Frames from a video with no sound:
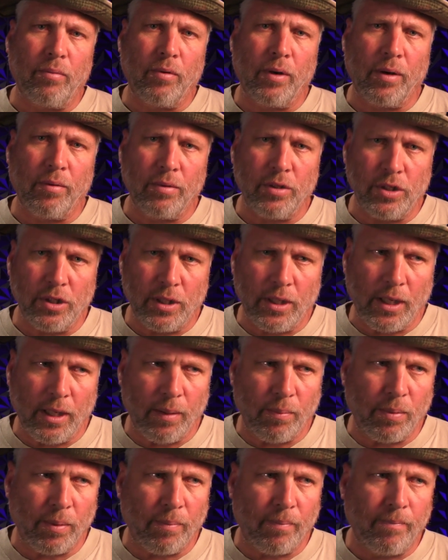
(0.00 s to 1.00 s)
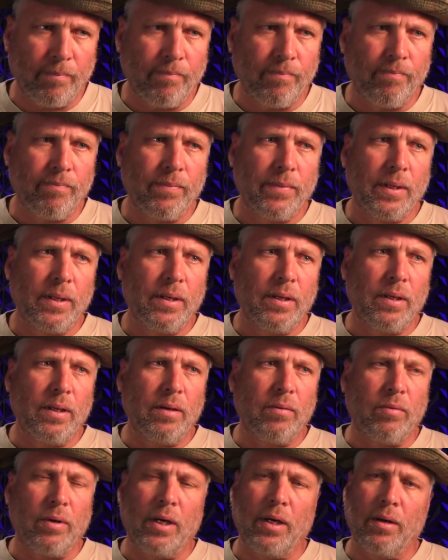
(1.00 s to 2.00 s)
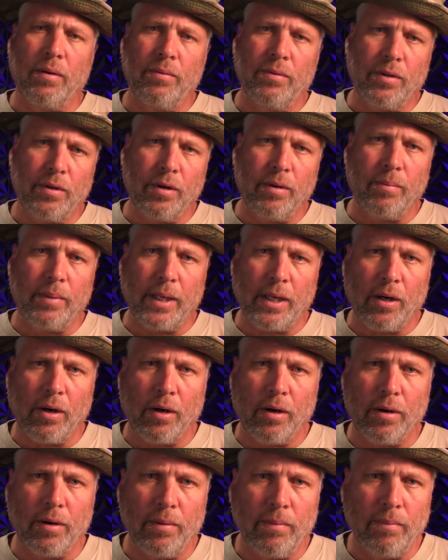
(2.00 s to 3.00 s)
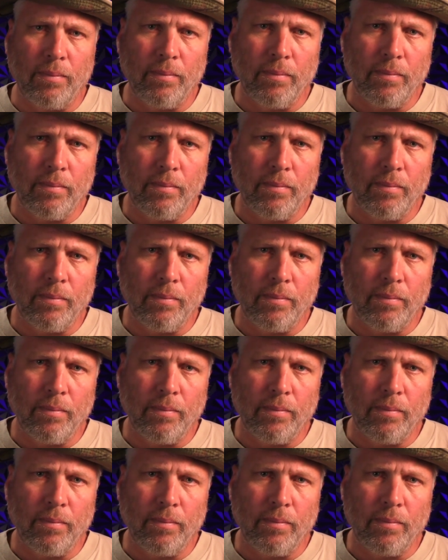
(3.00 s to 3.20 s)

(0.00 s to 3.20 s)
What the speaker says: Why would you keep them? Well, they're in my yard.